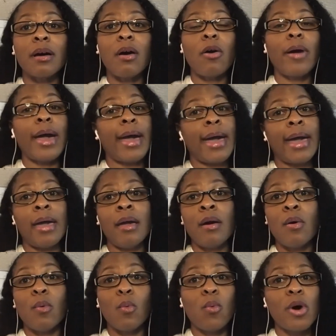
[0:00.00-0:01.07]
okay,
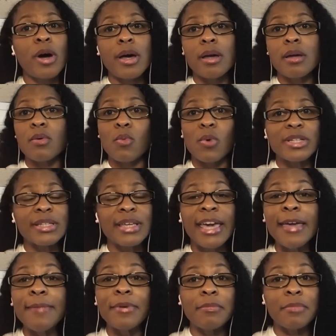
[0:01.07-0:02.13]
what's
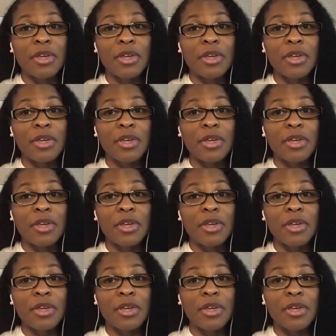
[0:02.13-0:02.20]
keeping